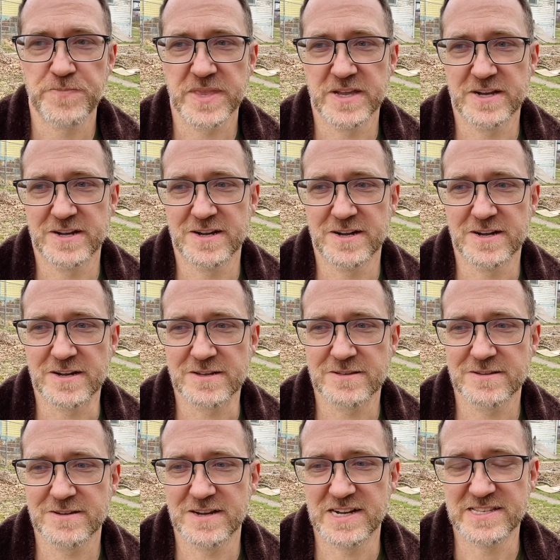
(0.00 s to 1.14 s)
a
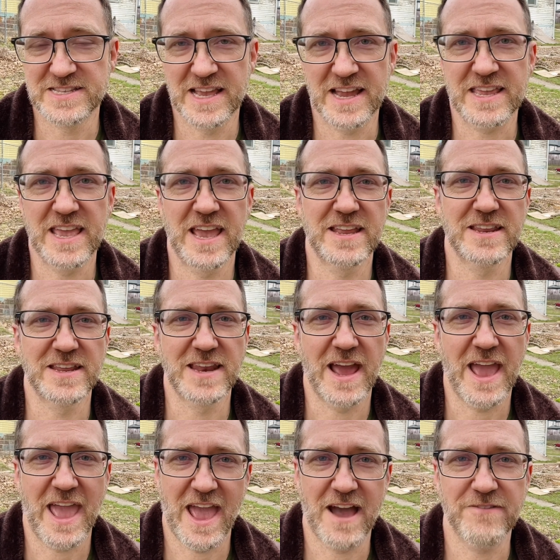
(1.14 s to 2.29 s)
decade and a
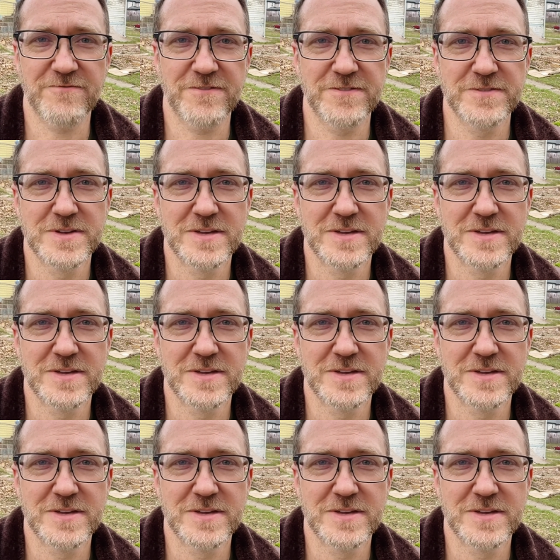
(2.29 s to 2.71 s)
half,